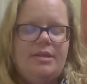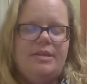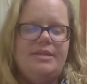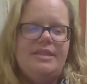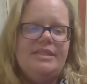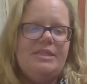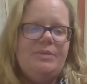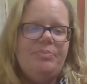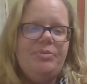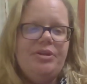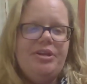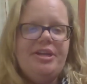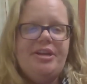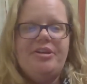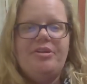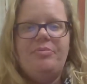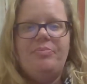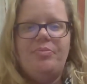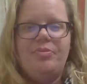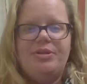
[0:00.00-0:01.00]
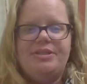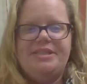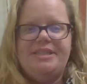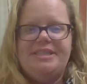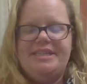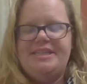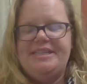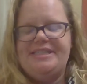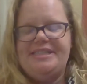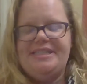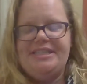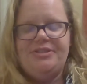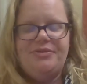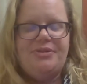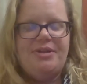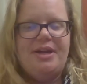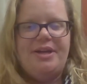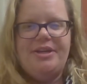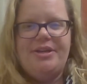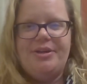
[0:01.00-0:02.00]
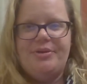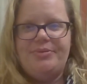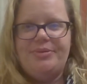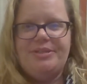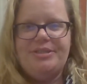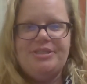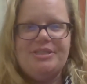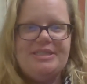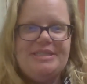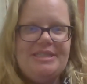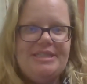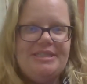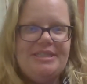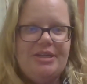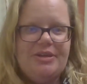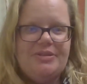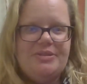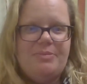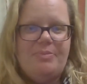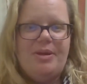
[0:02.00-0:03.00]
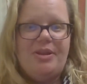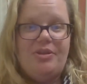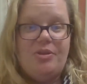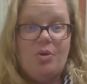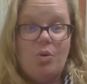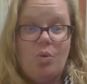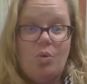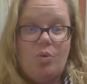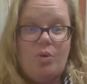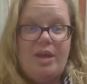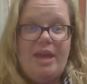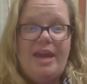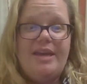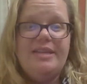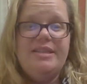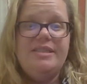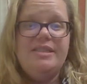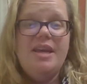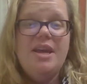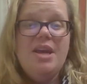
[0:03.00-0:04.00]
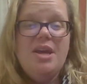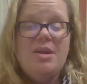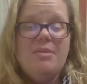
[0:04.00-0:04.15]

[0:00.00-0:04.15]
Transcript: The disciplinary reports in Tennessee do not go into details about the whole case,